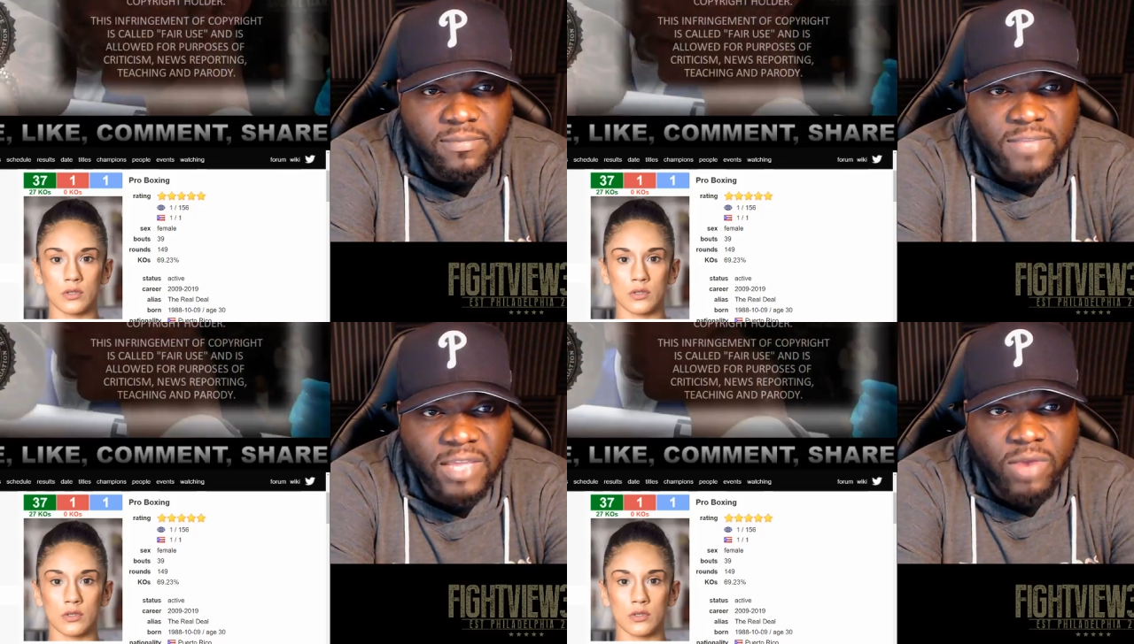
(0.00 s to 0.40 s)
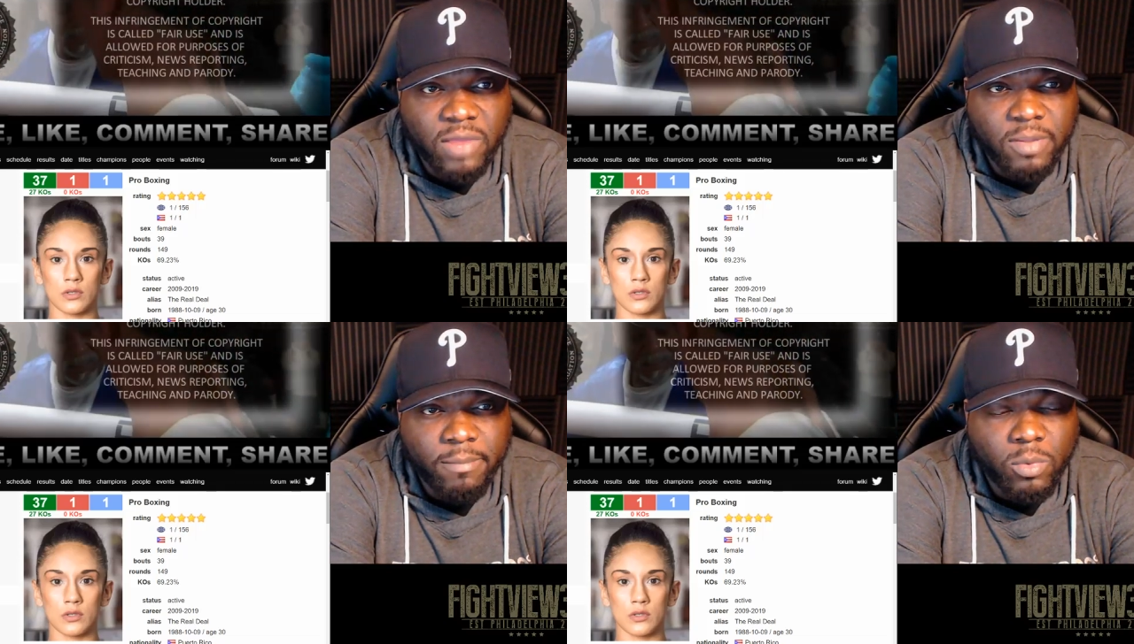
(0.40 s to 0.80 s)
Speaker 1: And round
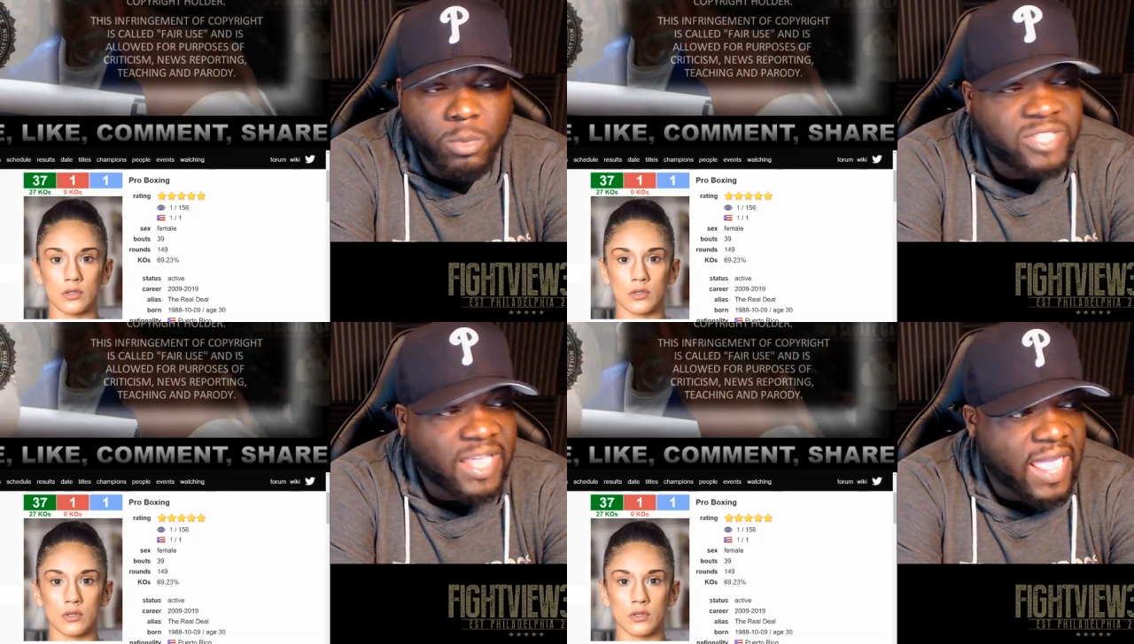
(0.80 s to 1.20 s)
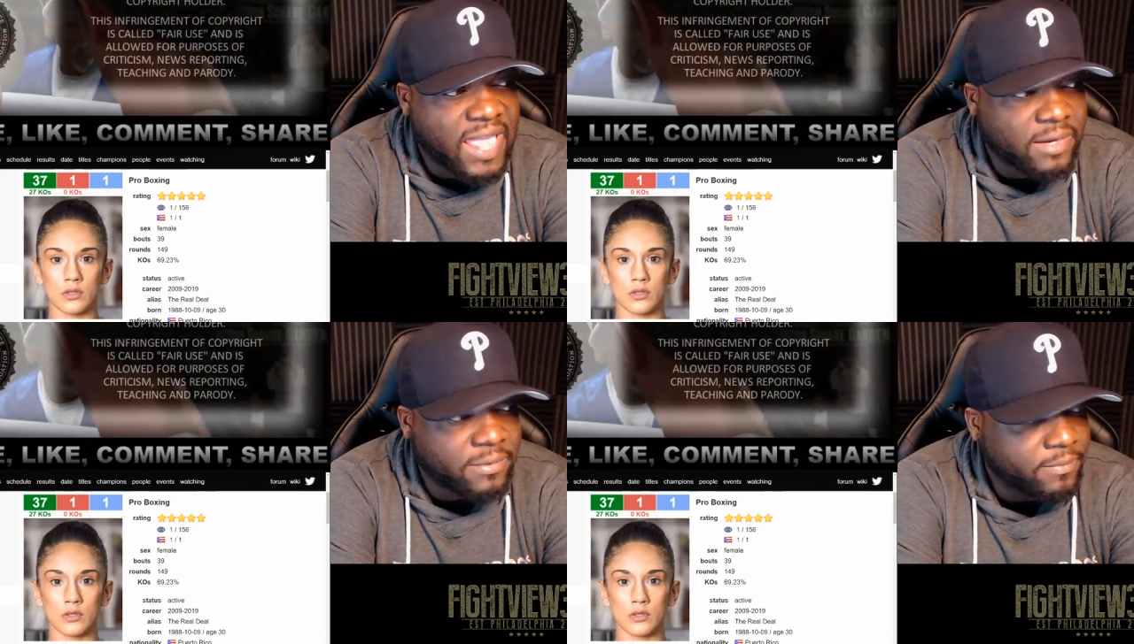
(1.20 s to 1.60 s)
number, what was that,
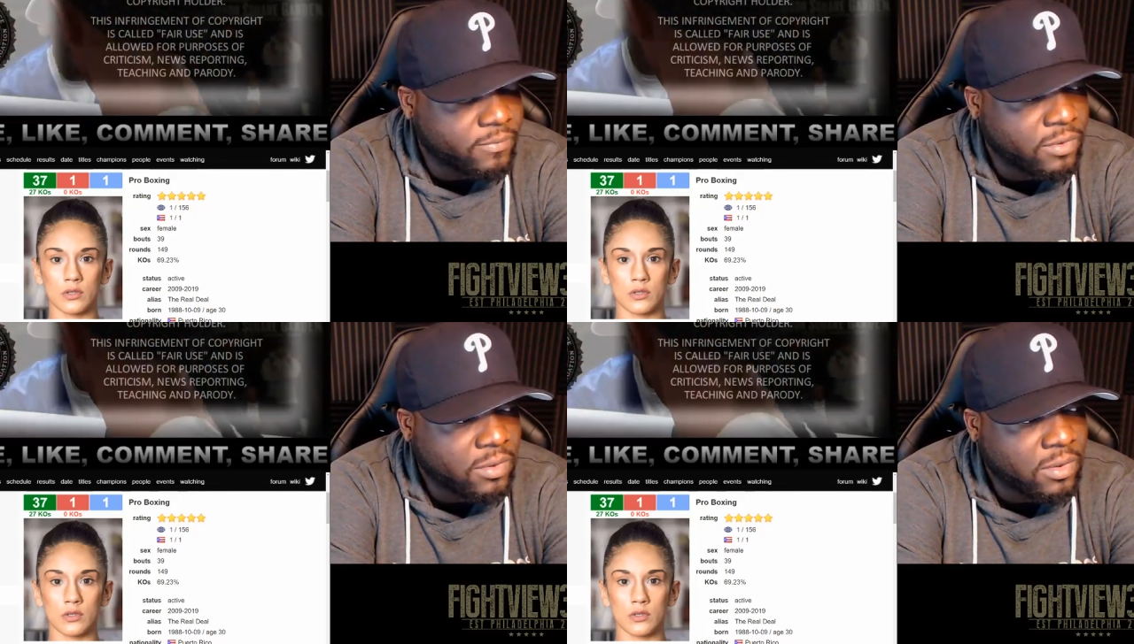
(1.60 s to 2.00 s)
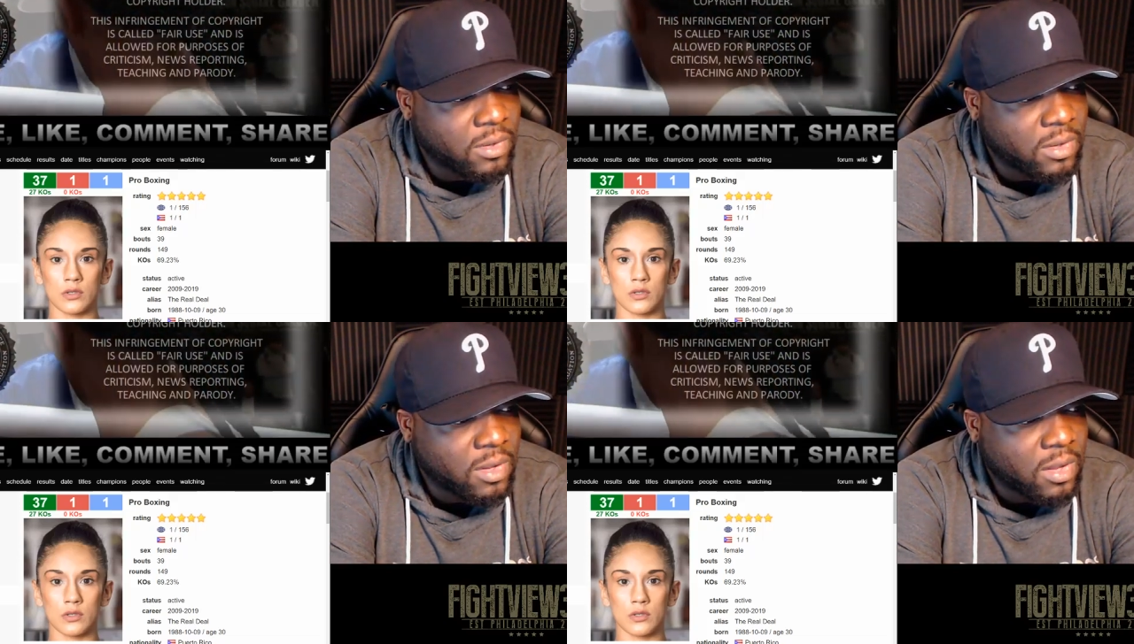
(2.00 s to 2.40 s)
8?
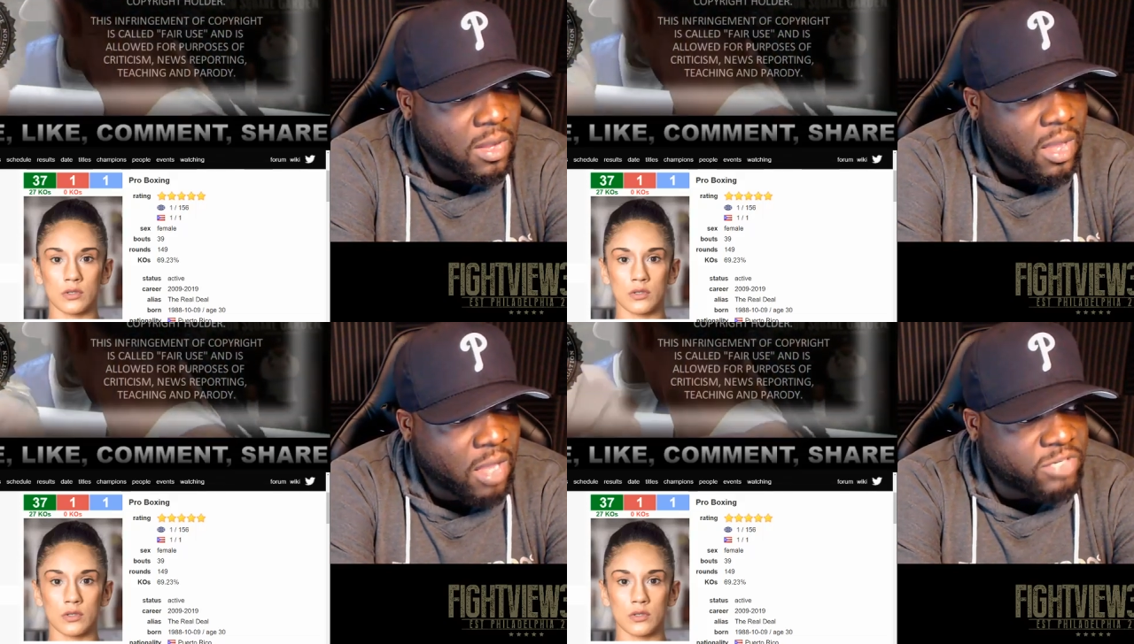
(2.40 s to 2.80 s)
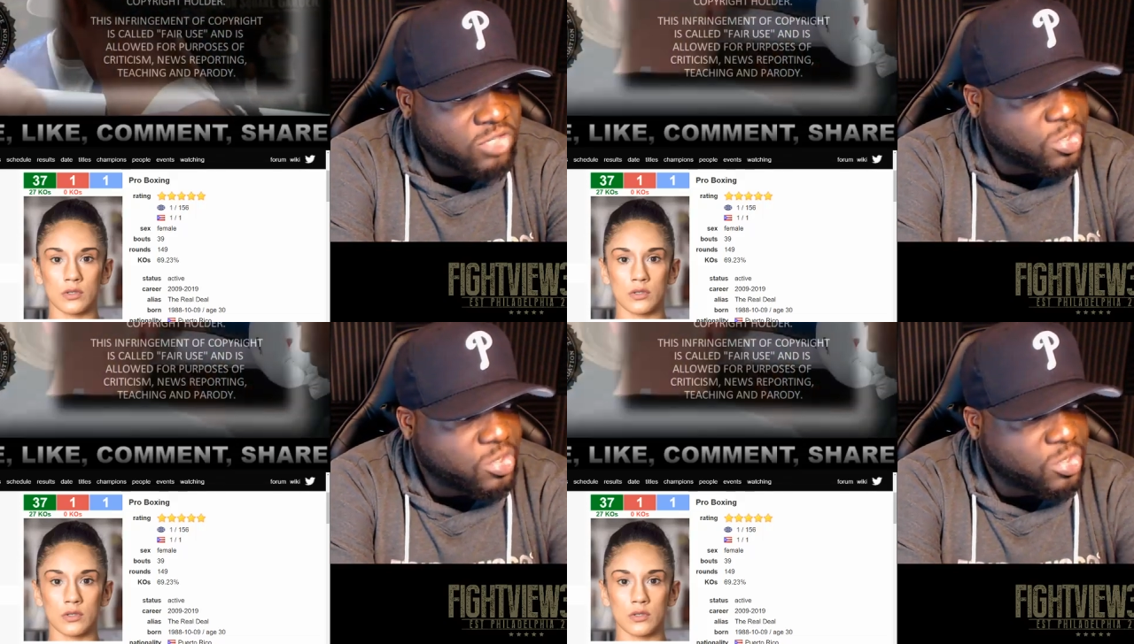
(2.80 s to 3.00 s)
TstreeT